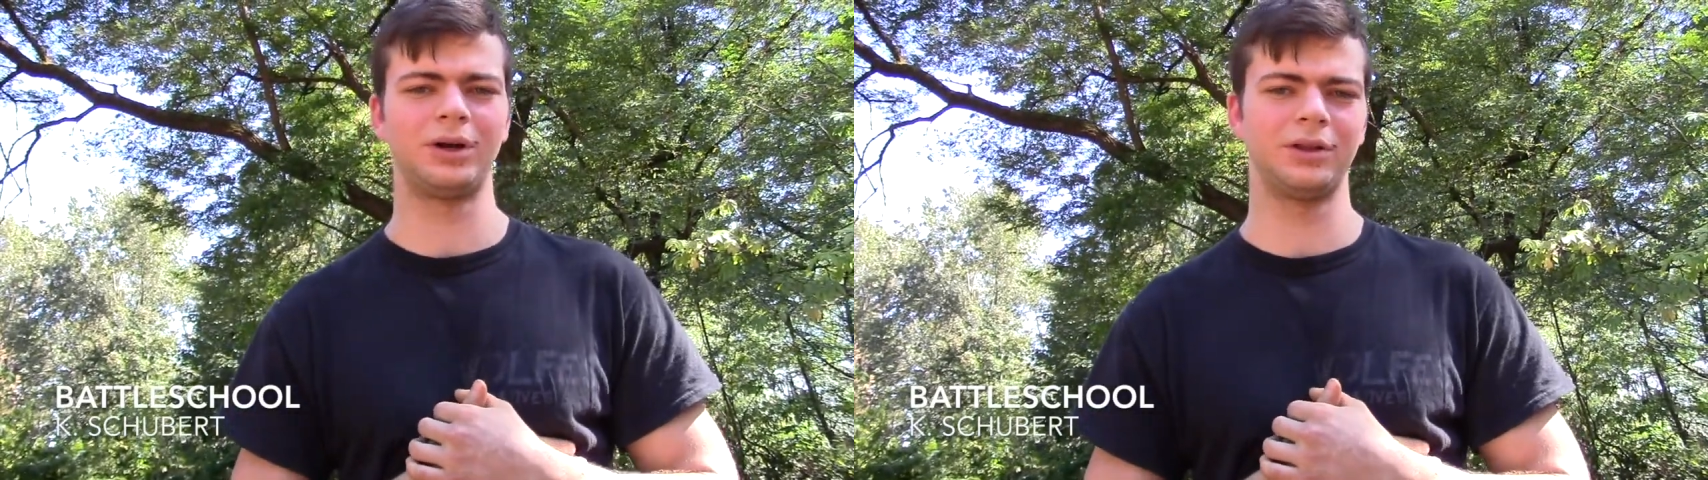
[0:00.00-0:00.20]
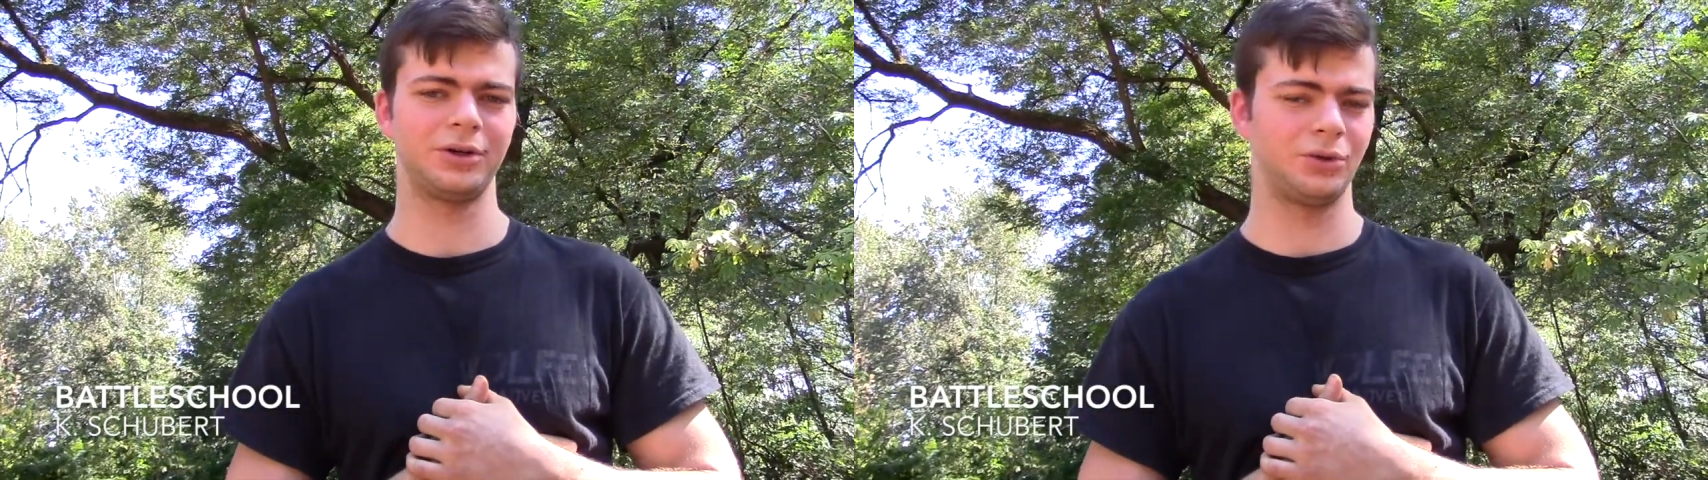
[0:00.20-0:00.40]

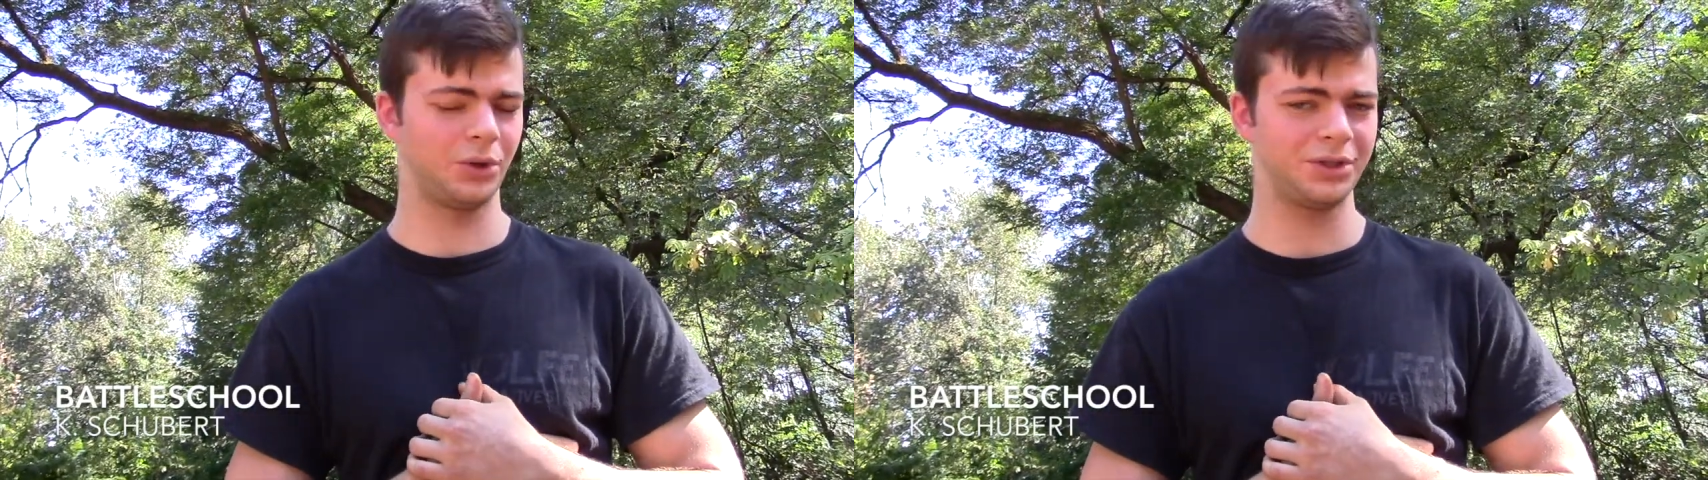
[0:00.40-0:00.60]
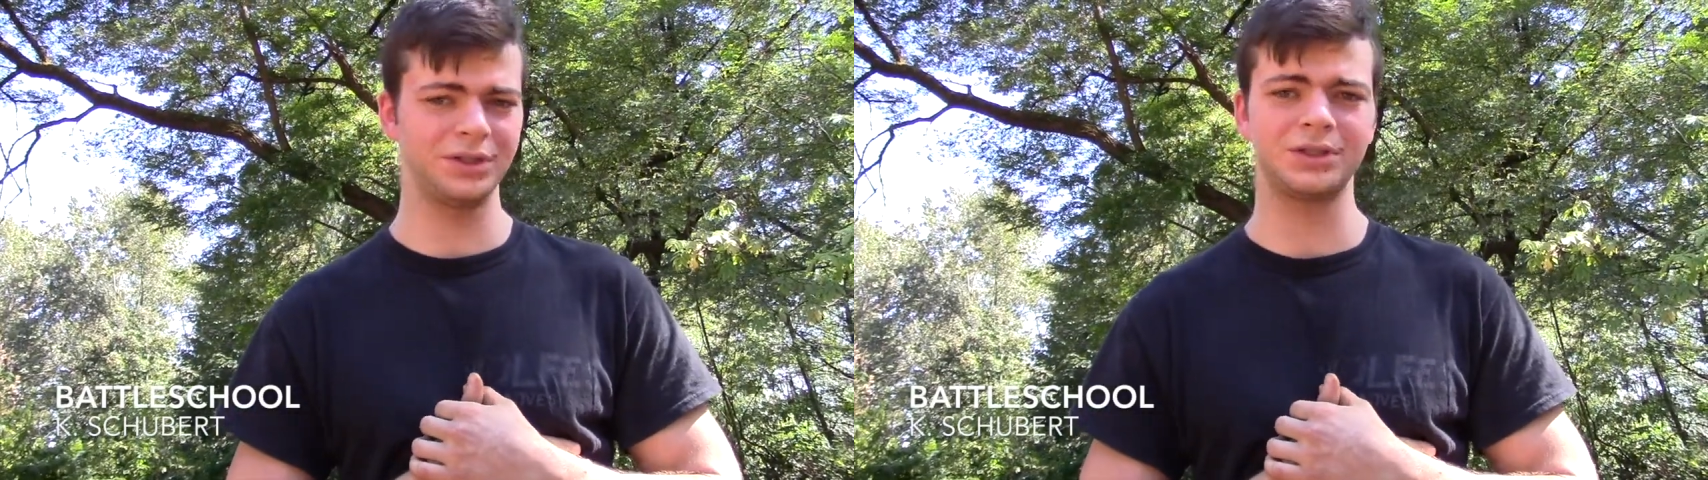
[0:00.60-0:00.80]
other
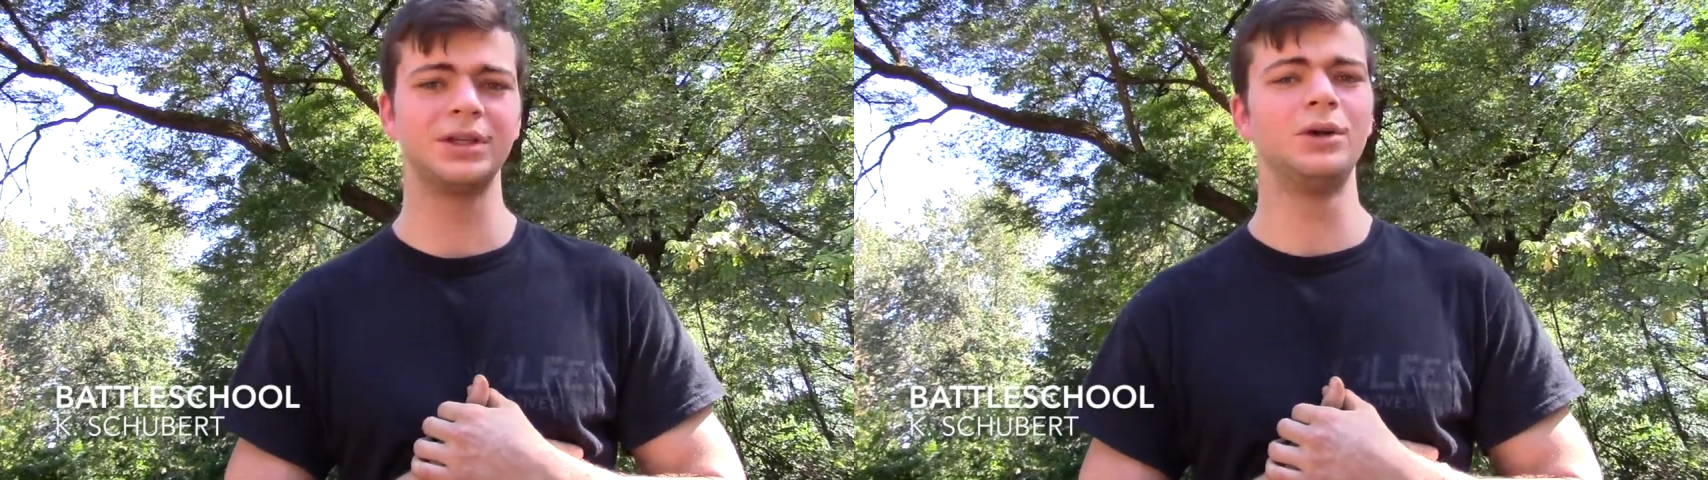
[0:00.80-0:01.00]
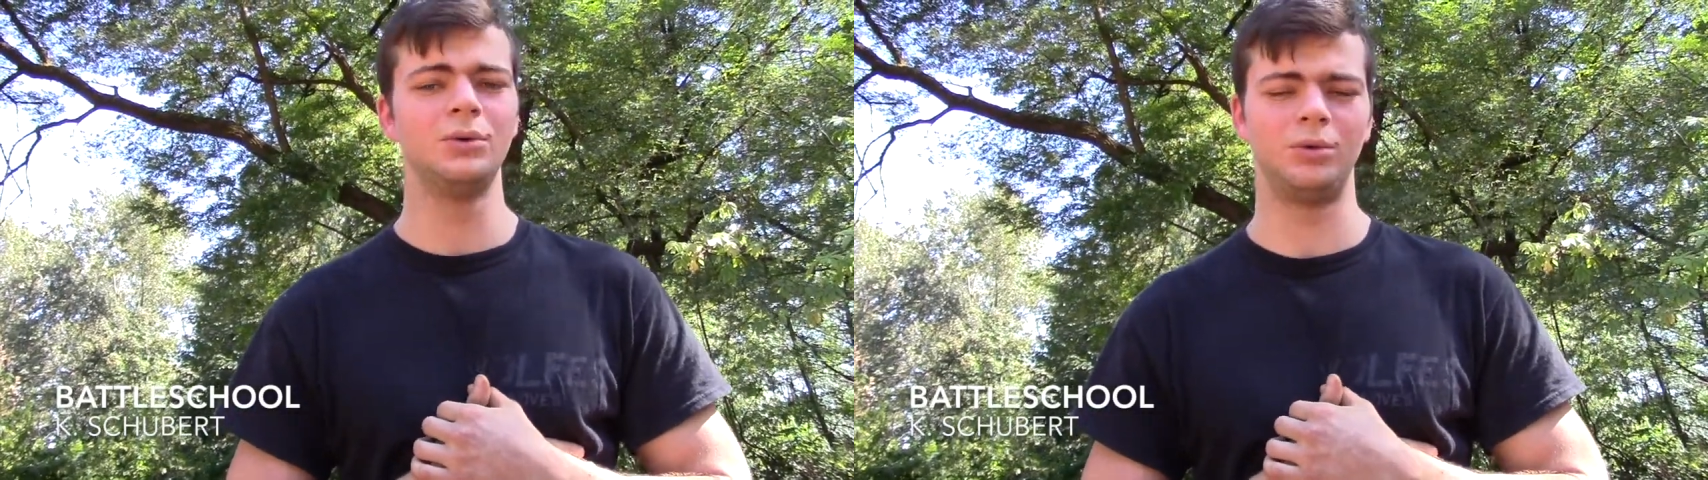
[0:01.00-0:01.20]
courses
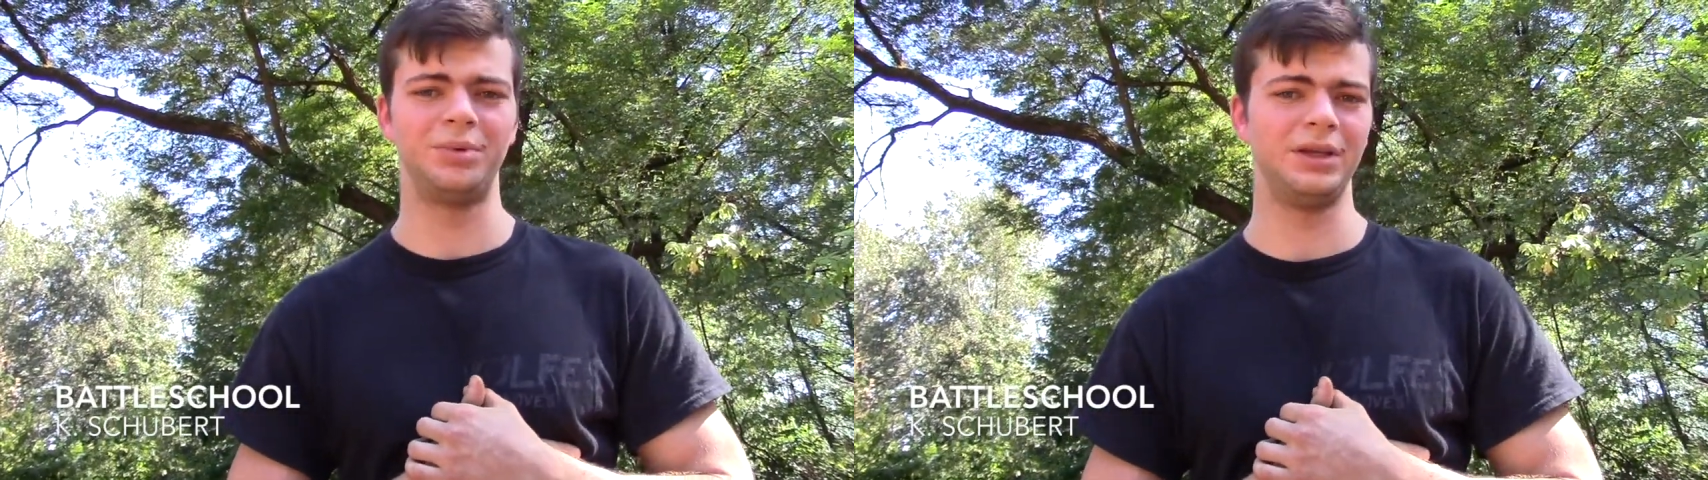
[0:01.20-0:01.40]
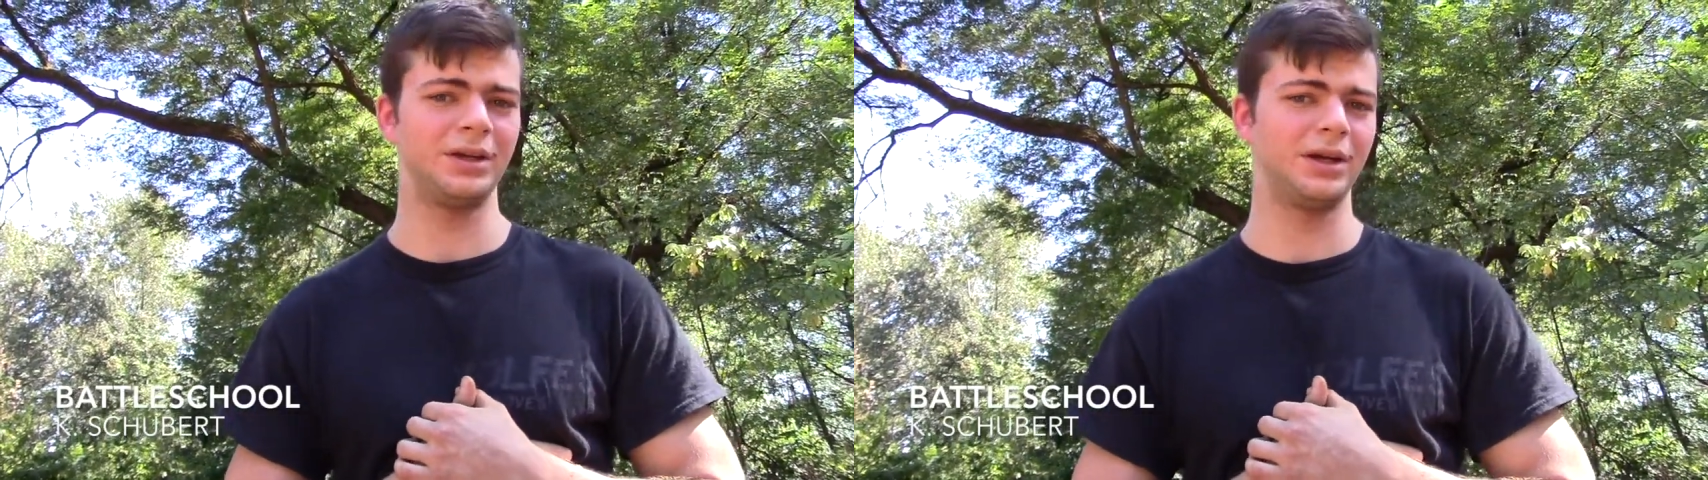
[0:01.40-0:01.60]
will
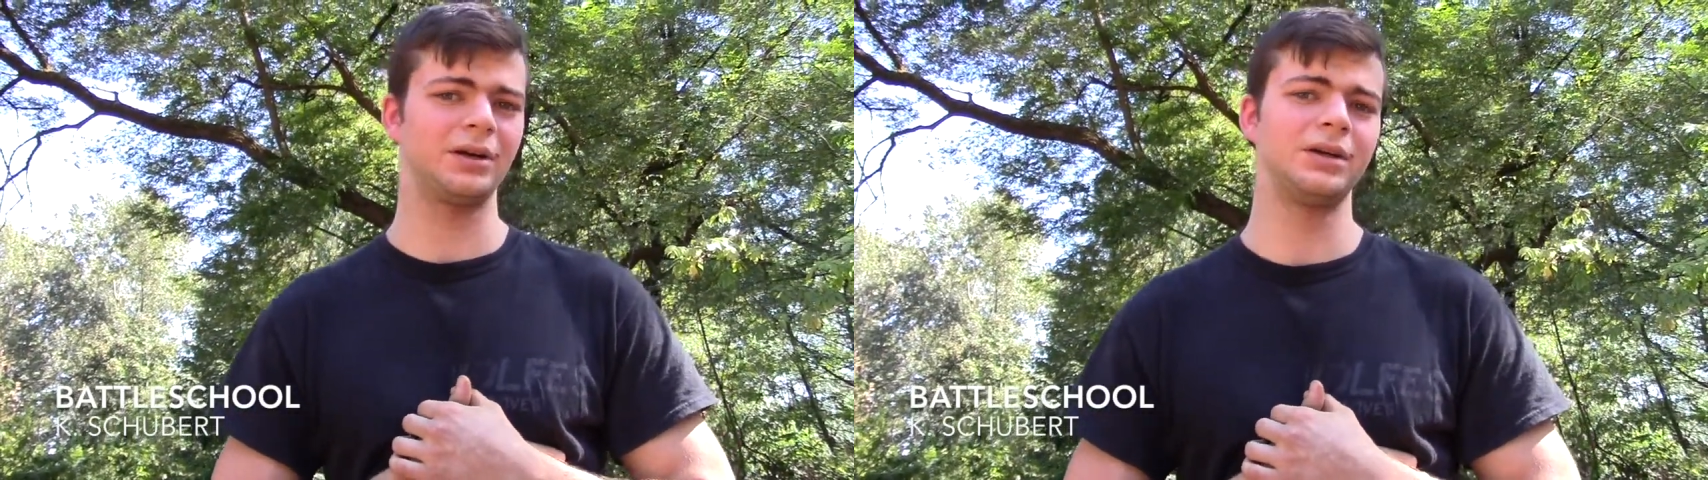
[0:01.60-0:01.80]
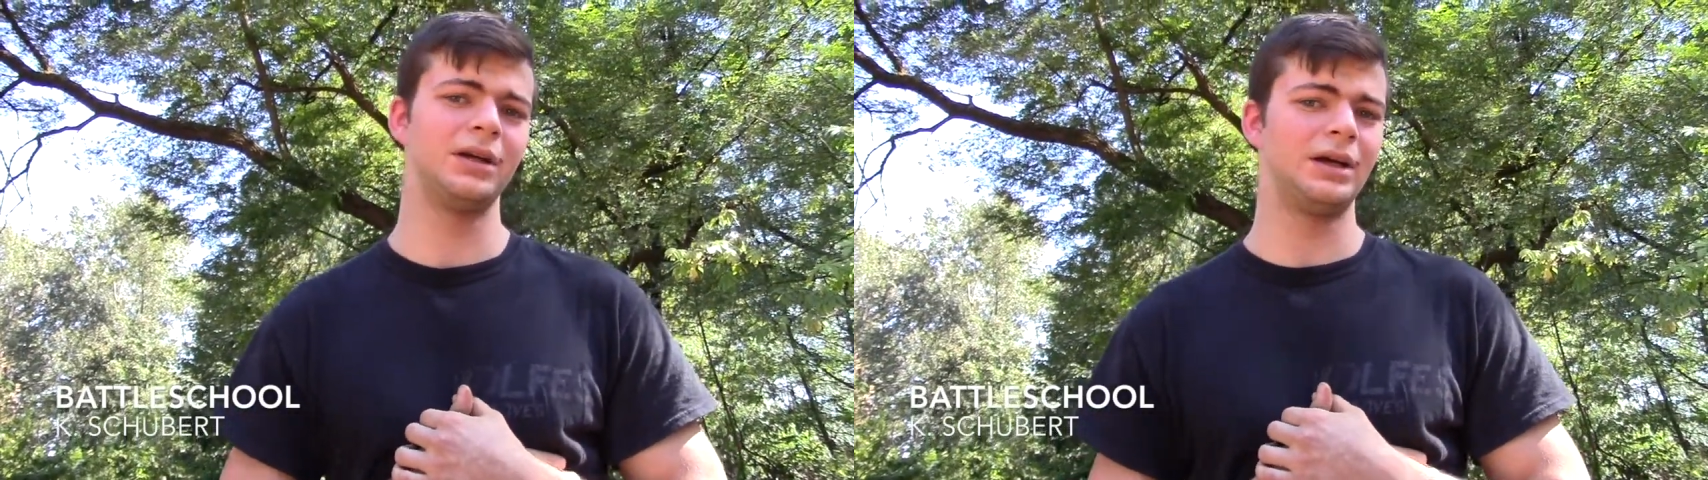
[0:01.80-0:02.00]
be there.